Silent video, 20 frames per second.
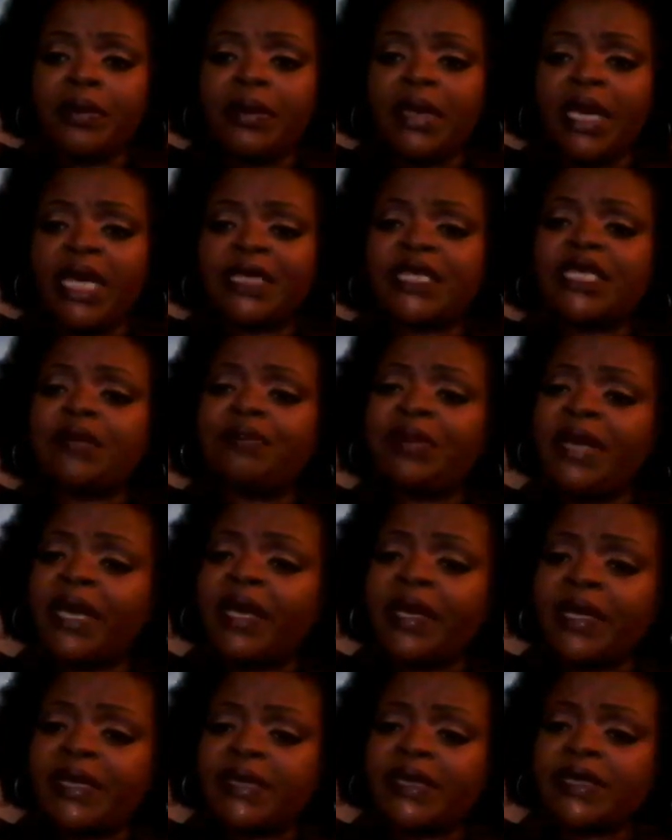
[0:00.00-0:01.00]
is the
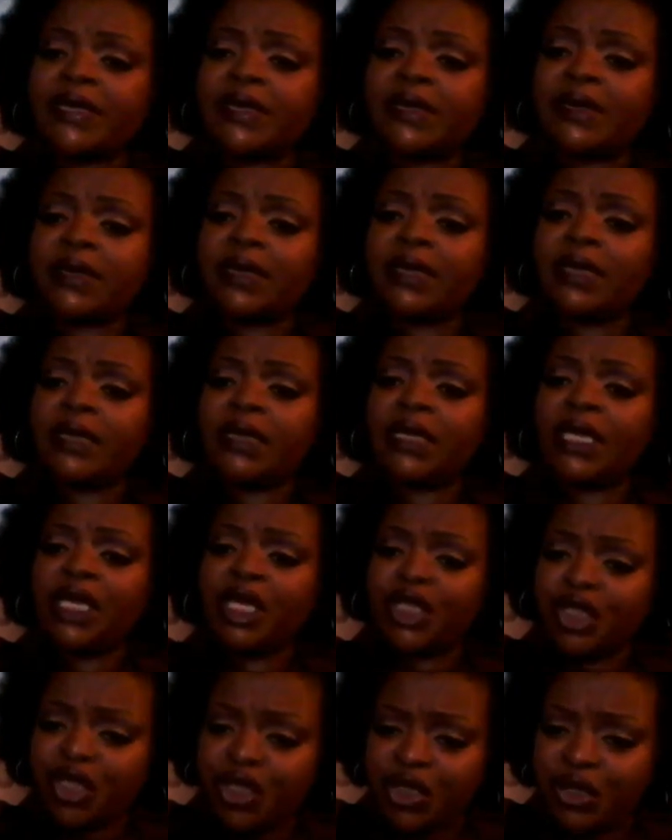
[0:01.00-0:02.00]
biggest
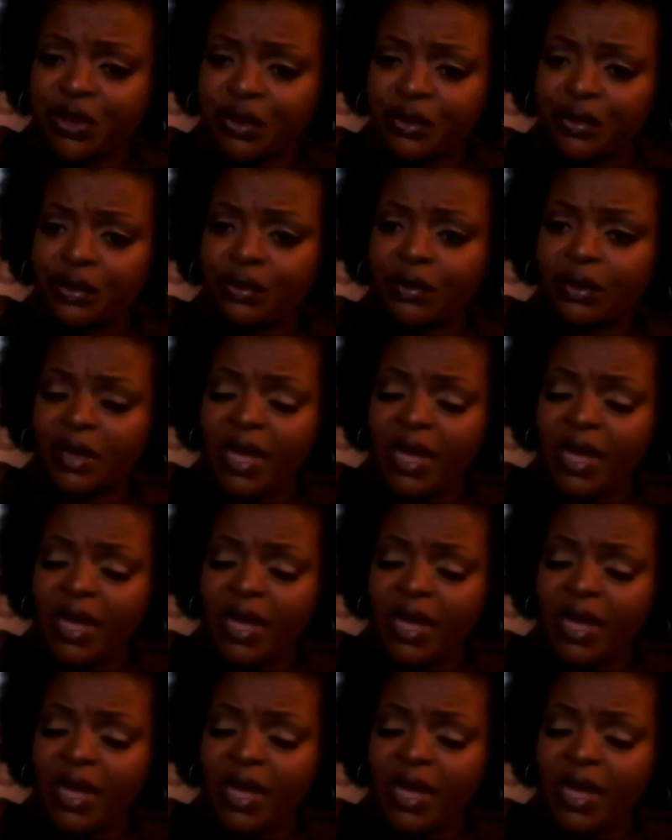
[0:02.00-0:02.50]
issue